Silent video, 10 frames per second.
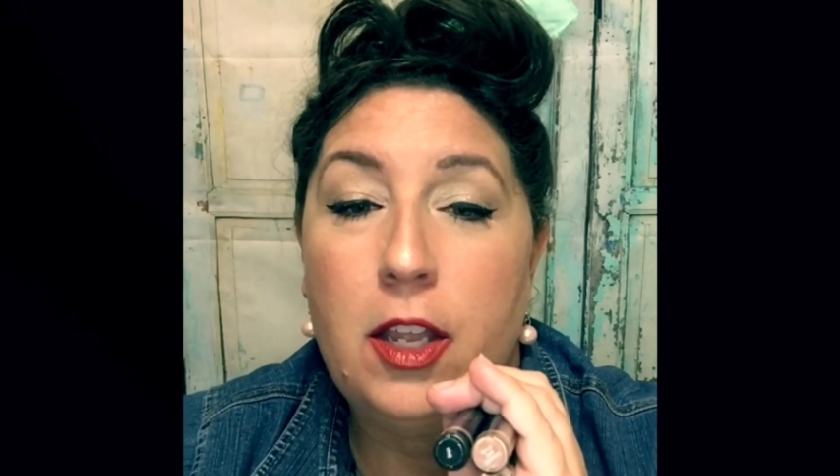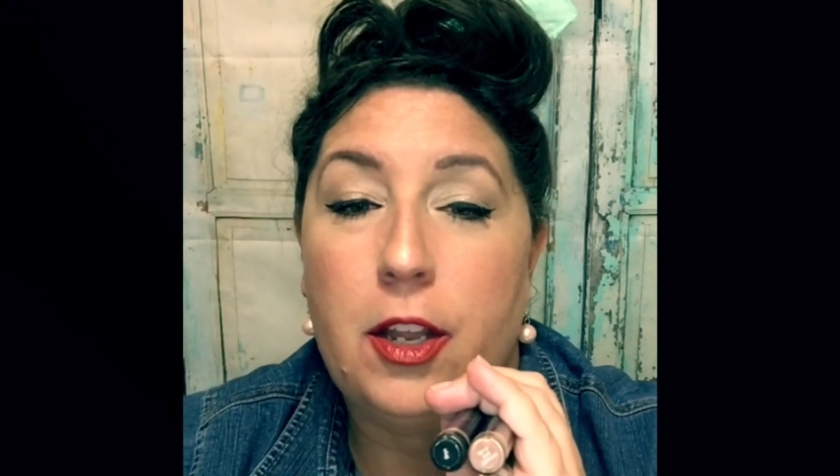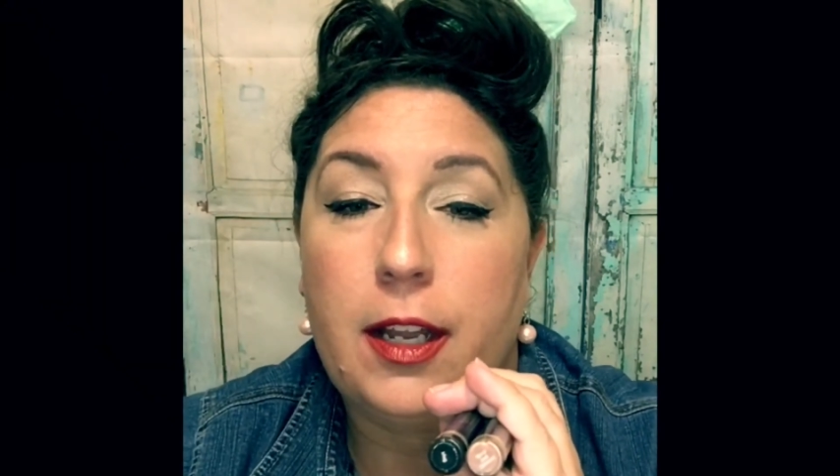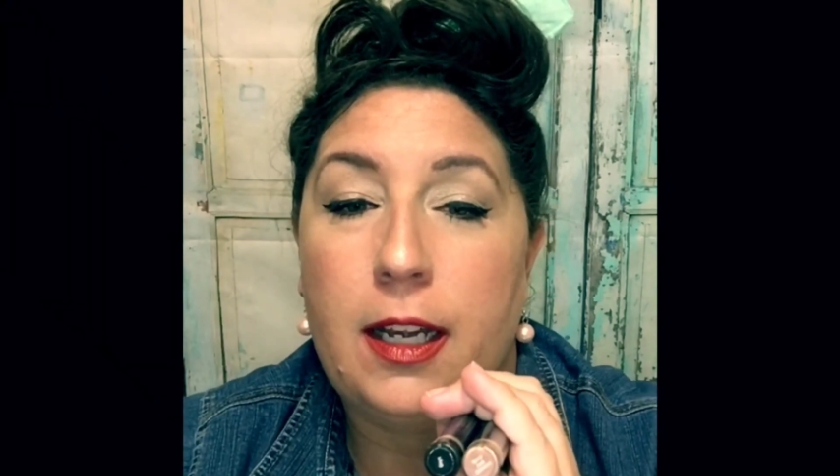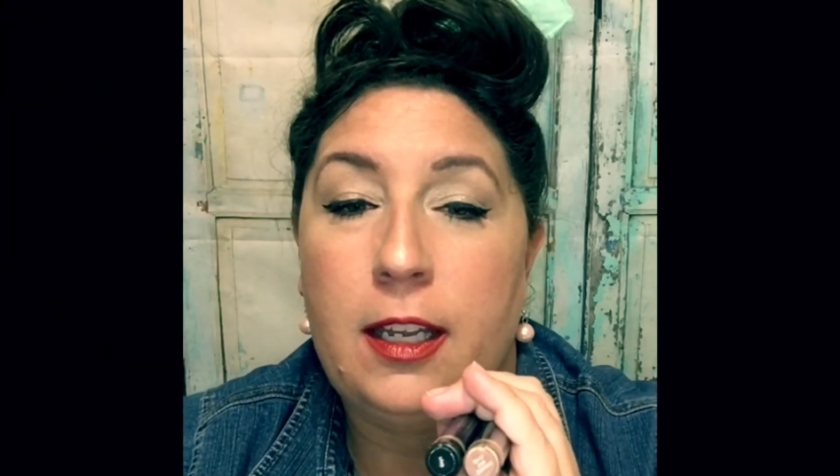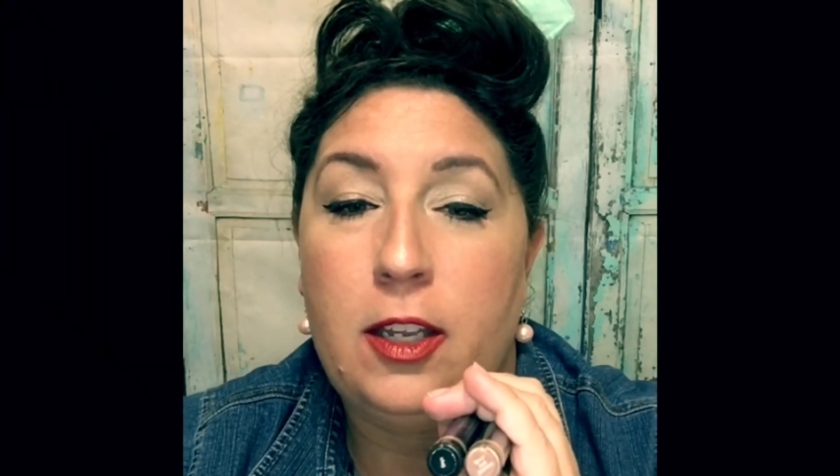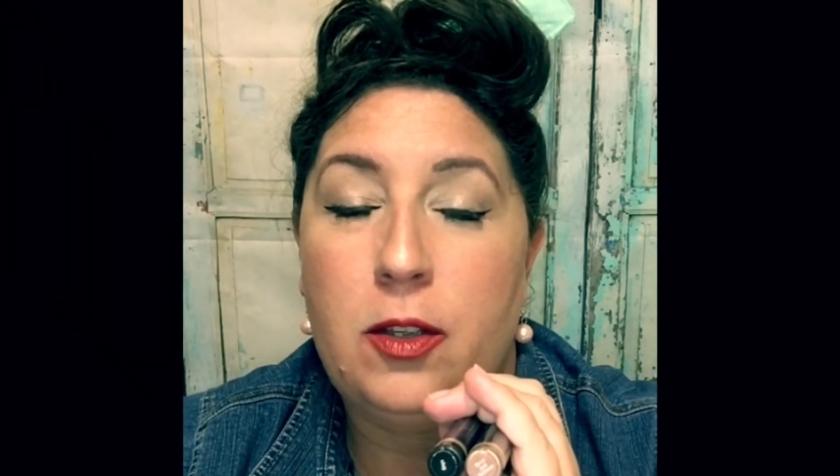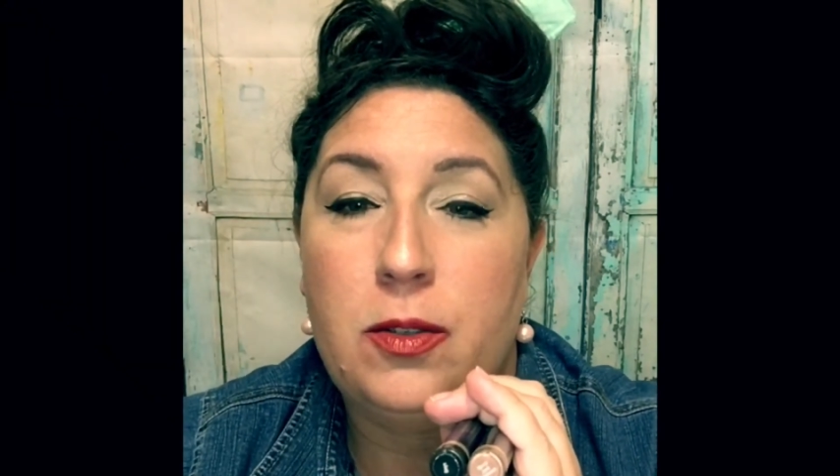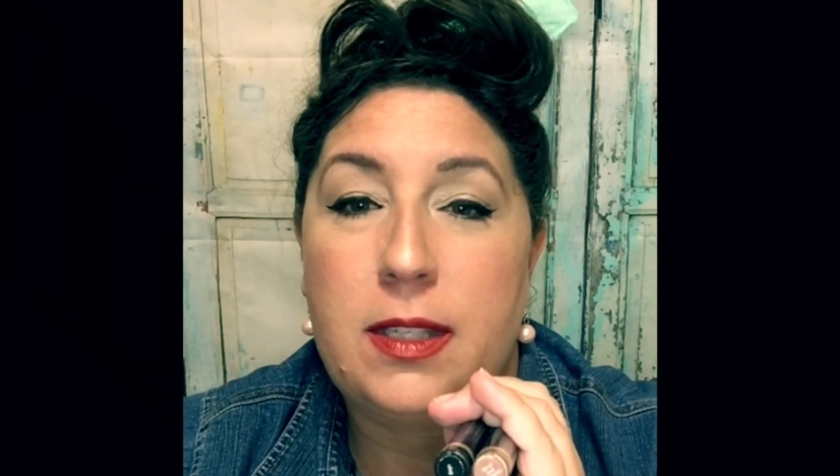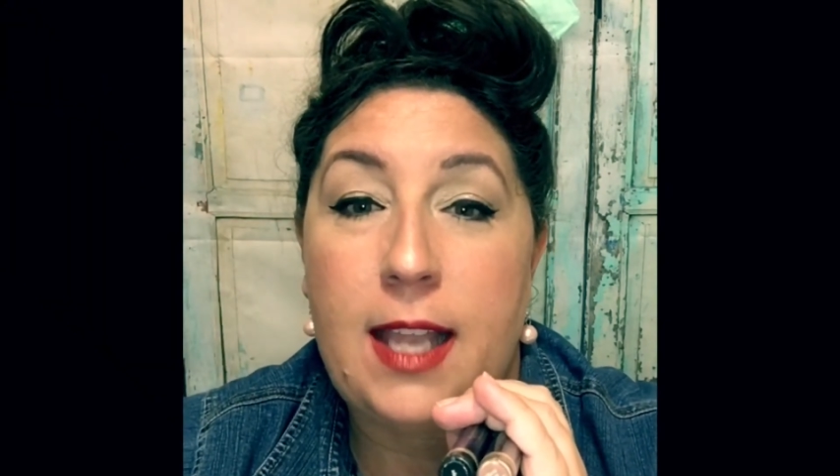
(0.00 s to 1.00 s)
you're gonna
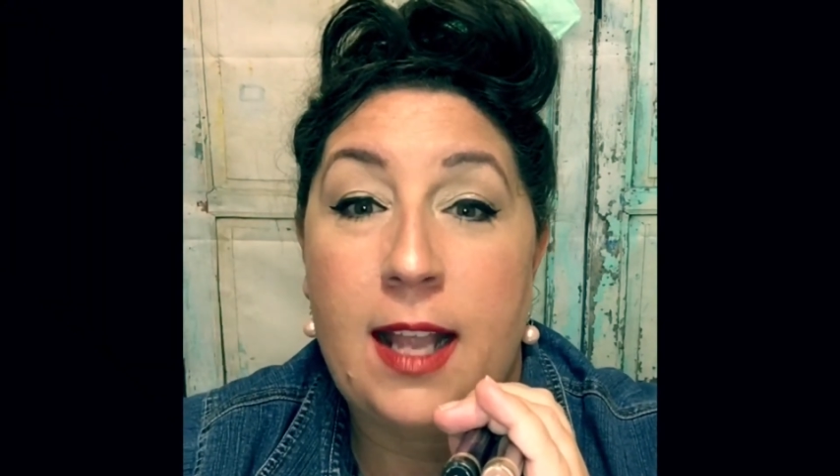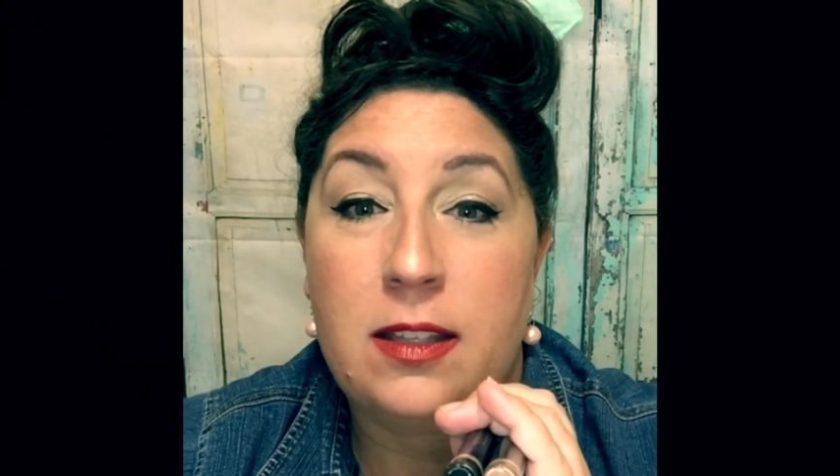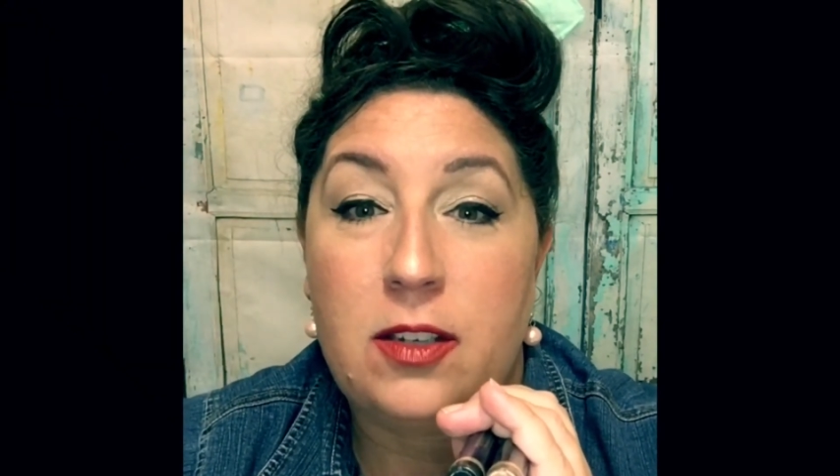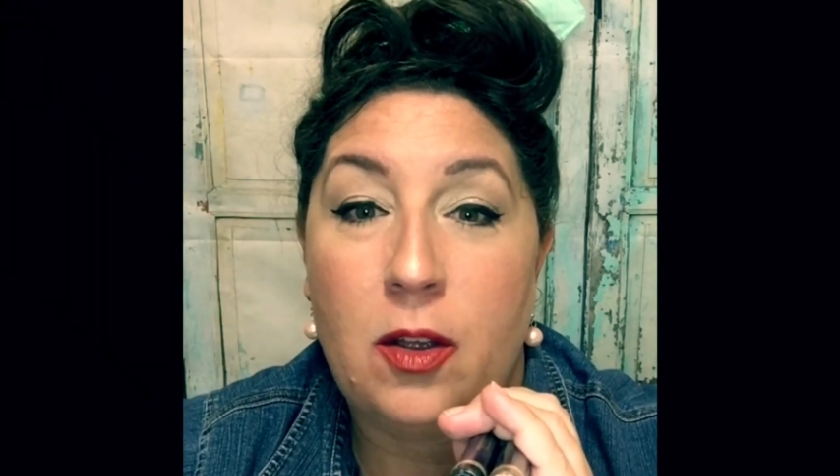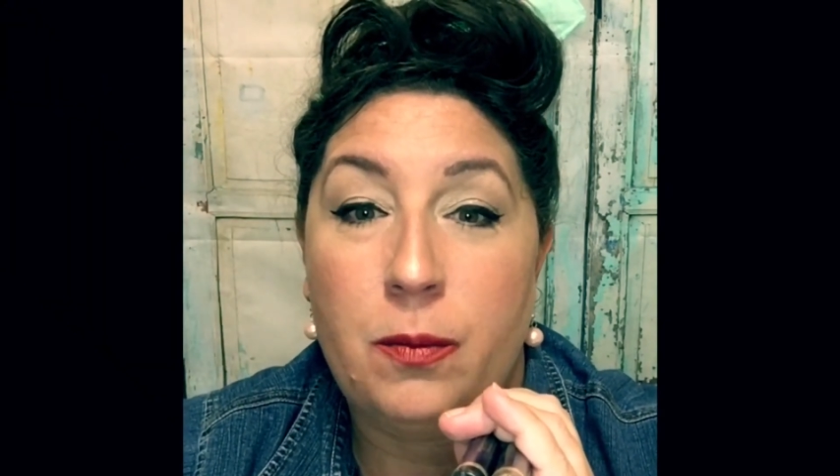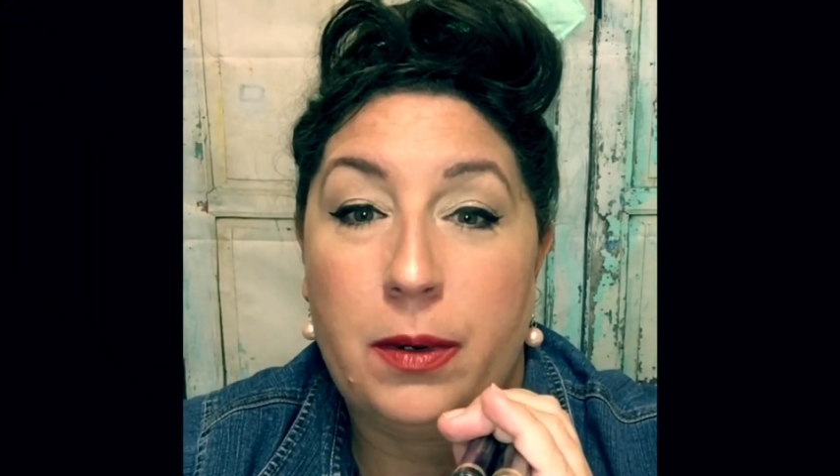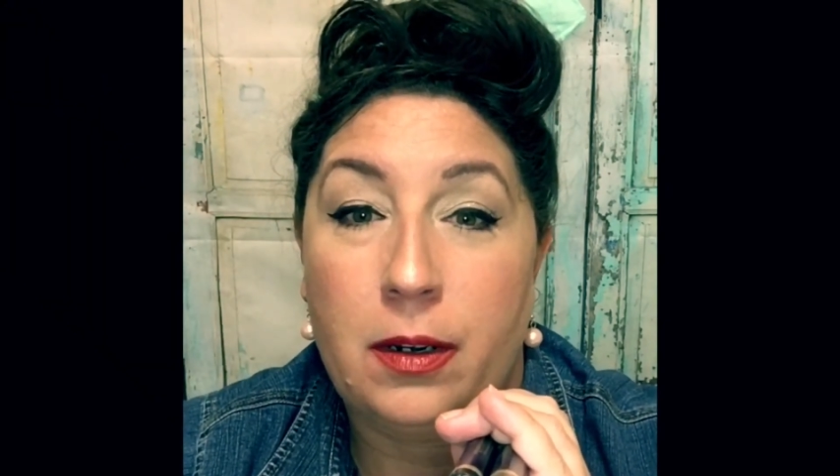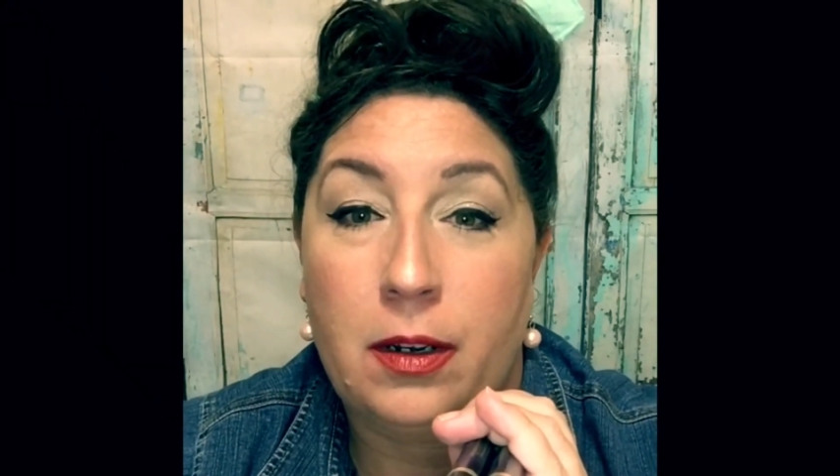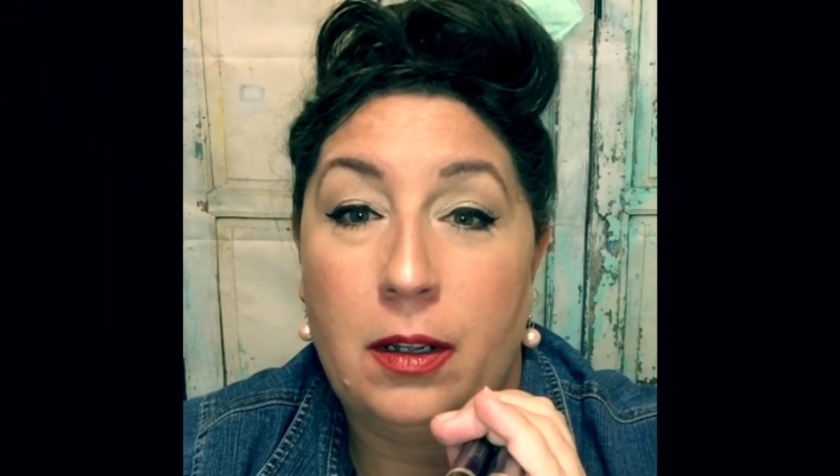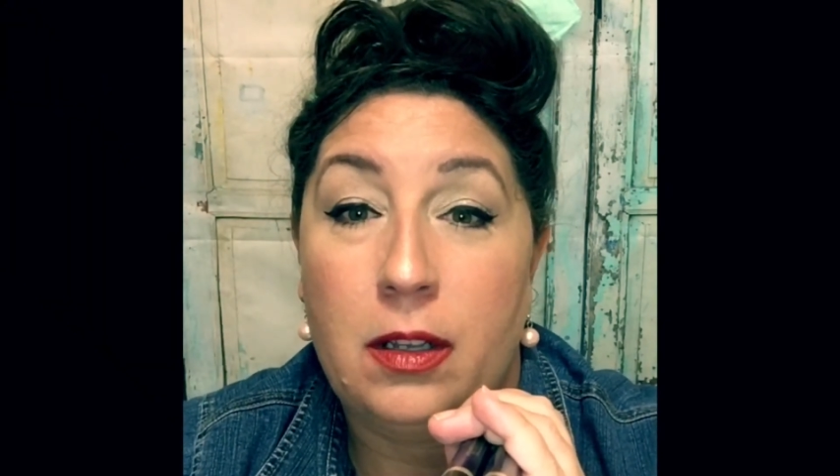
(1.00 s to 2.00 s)
use Sandstone
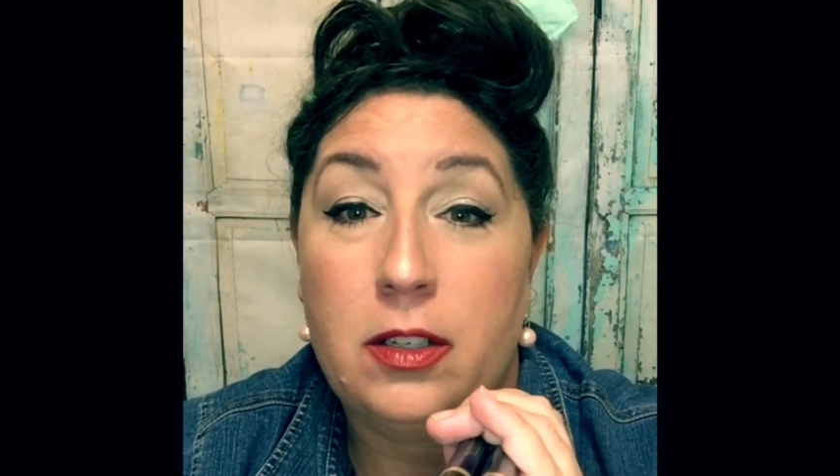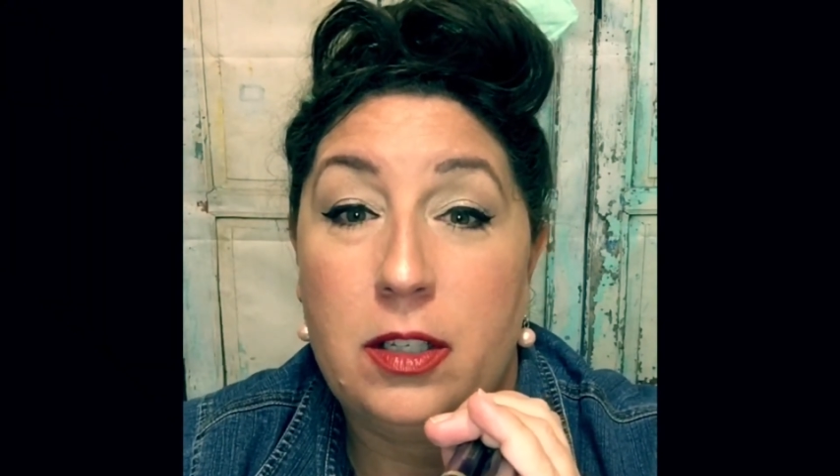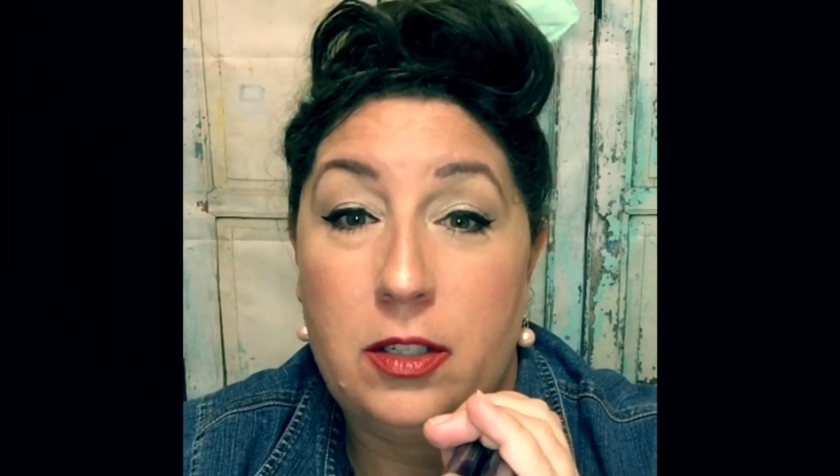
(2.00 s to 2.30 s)
Pearl